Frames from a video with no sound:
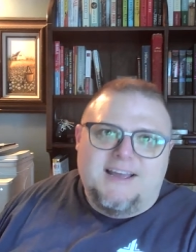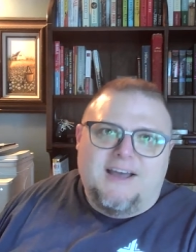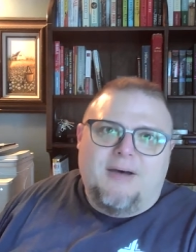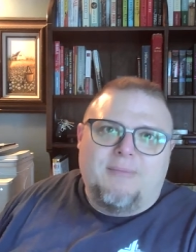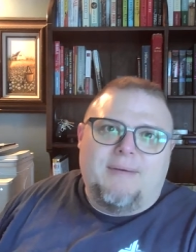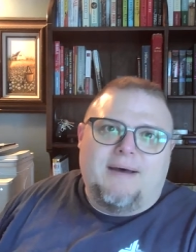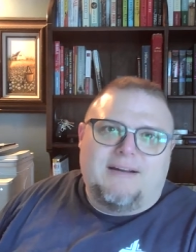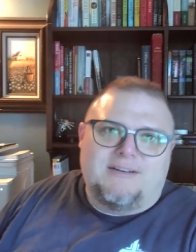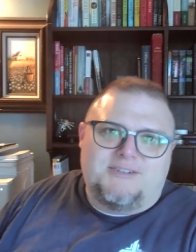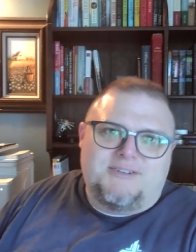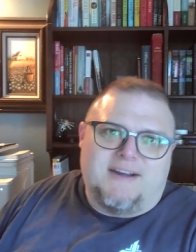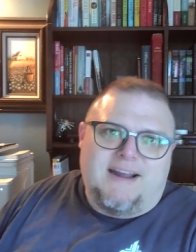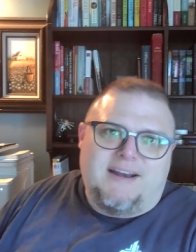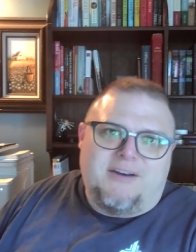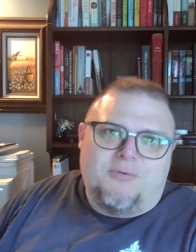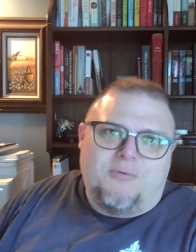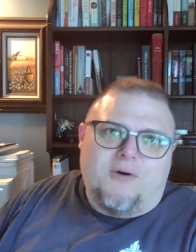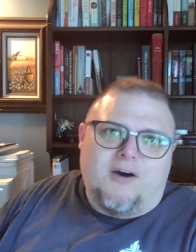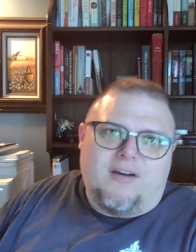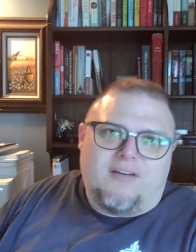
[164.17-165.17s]
about trying to
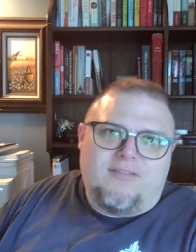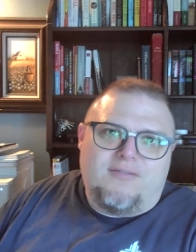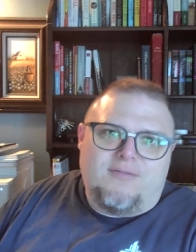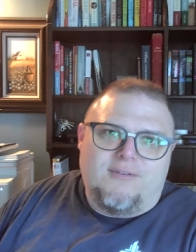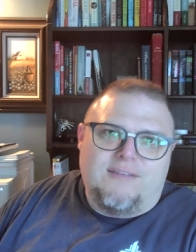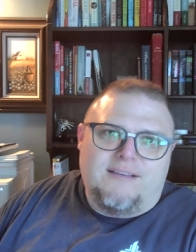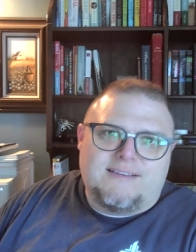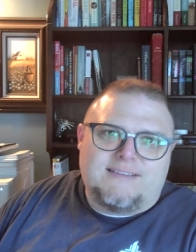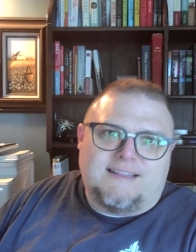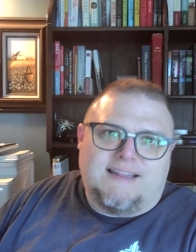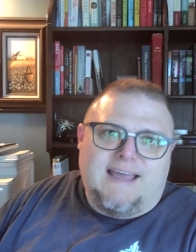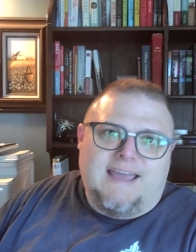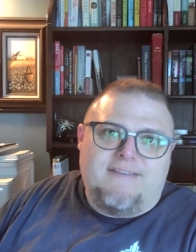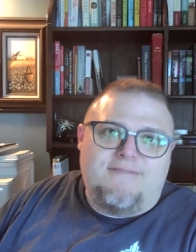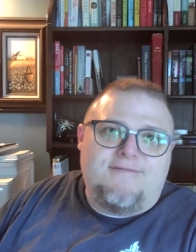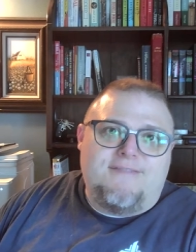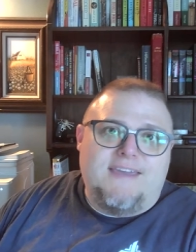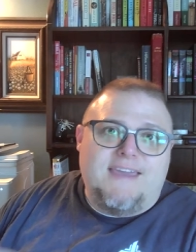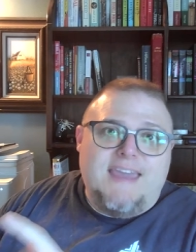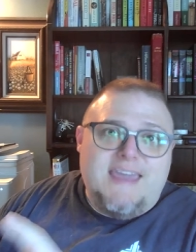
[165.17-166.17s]
walk through this
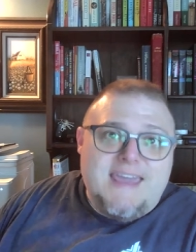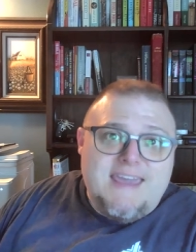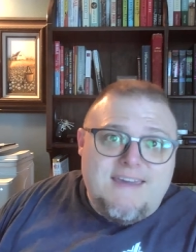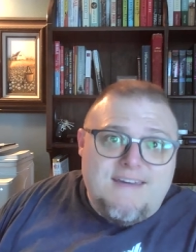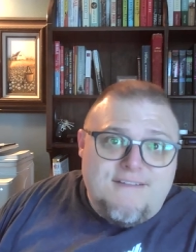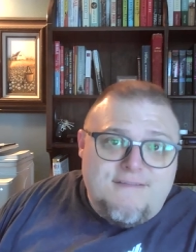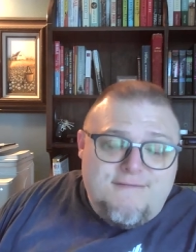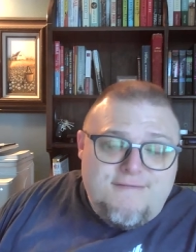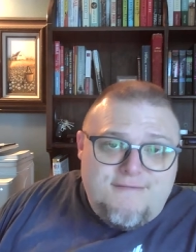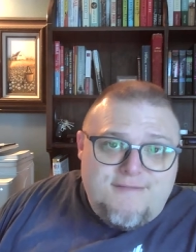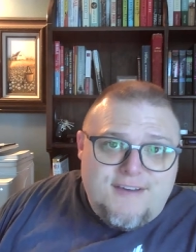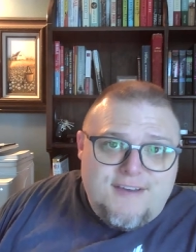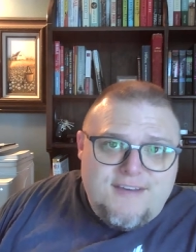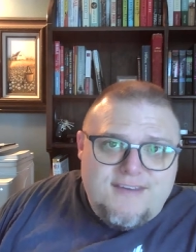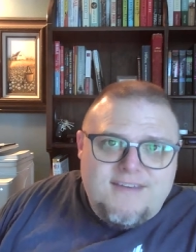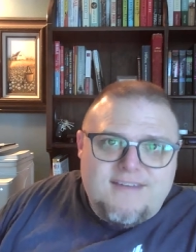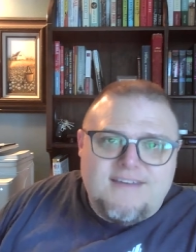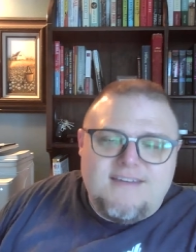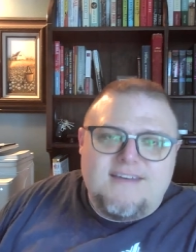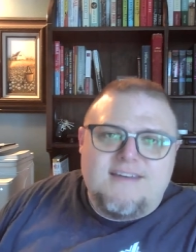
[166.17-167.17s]
life if,
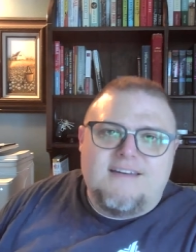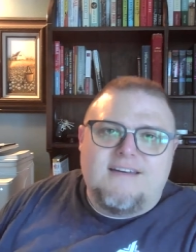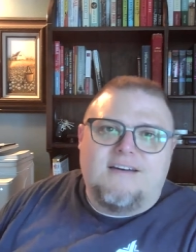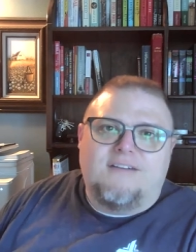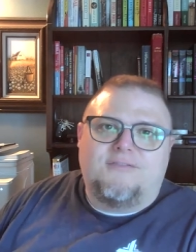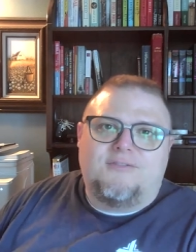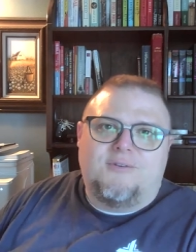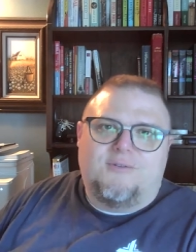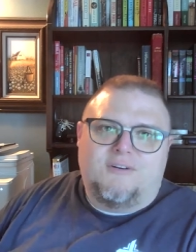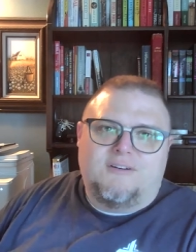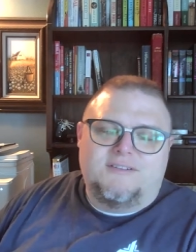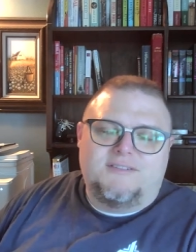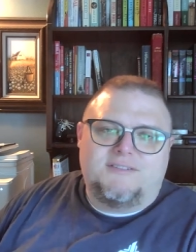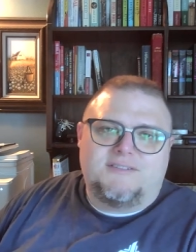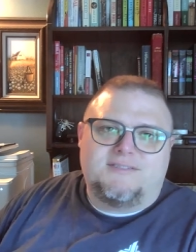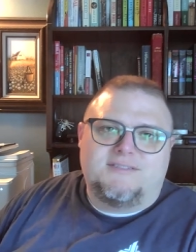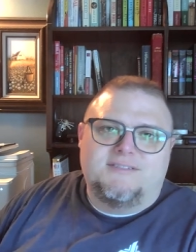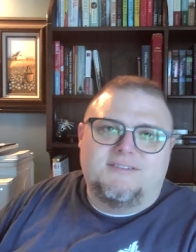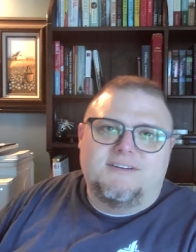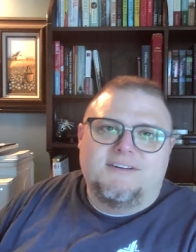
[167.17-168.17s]
of
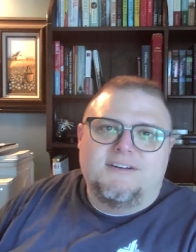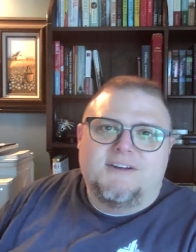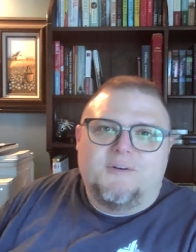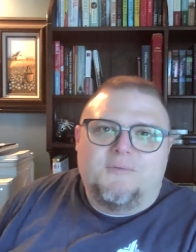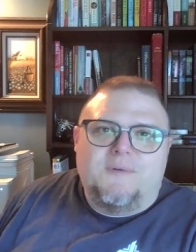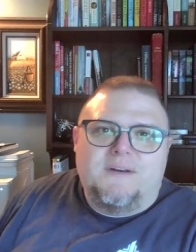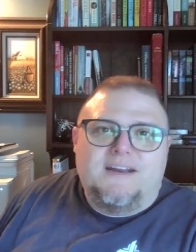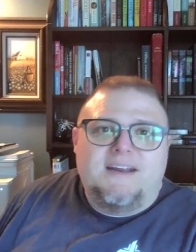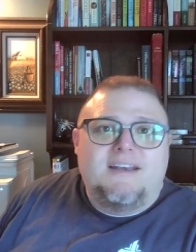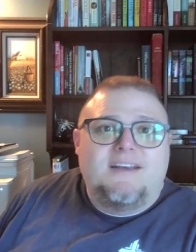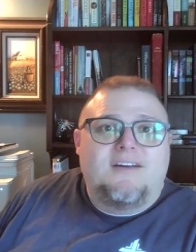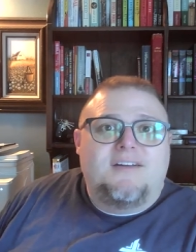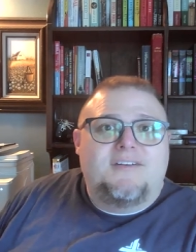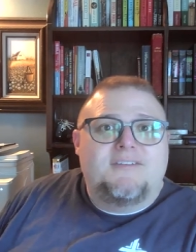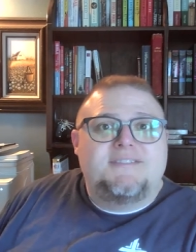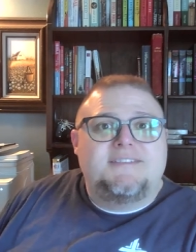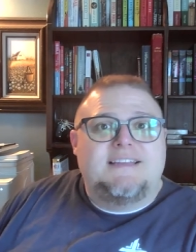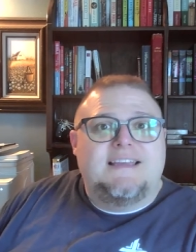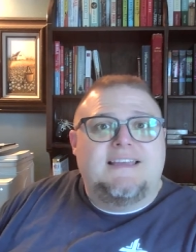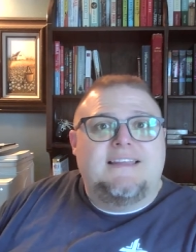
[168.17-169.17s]
course, we didn't
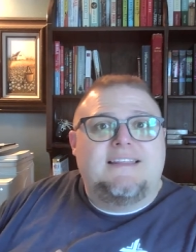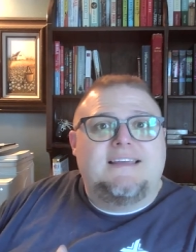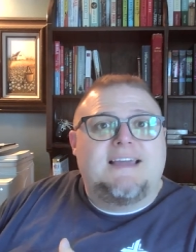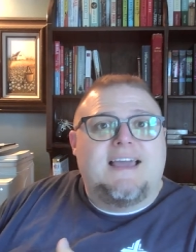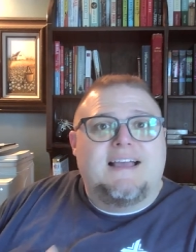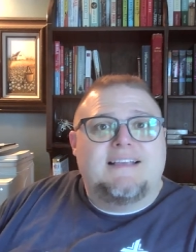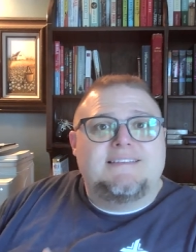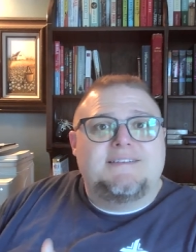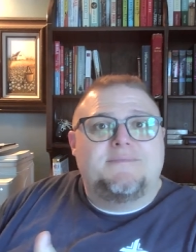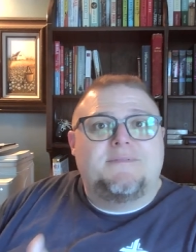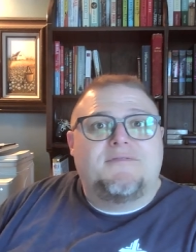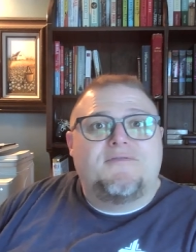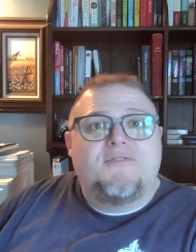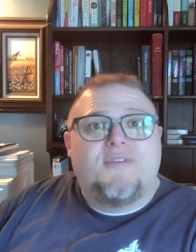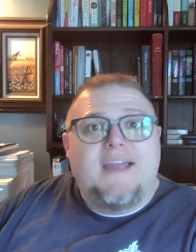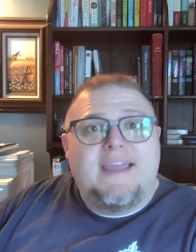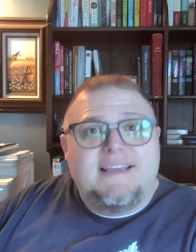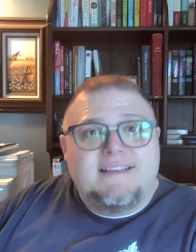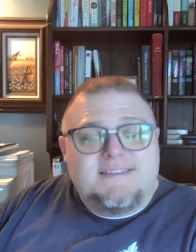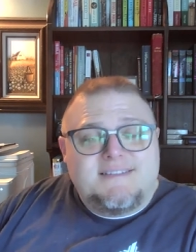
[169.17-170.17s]
understand the concept of
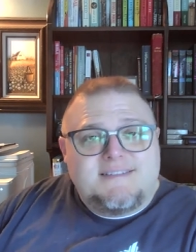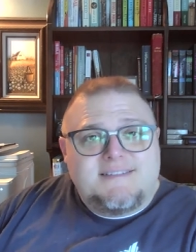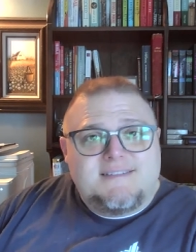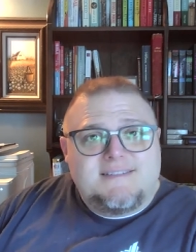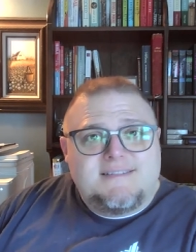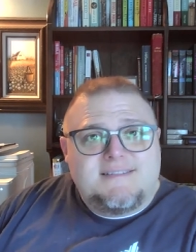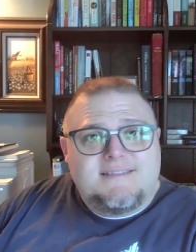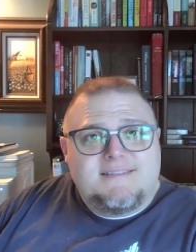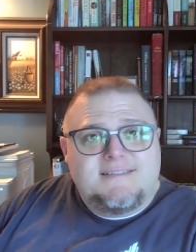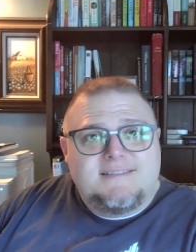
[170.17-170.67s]
grace.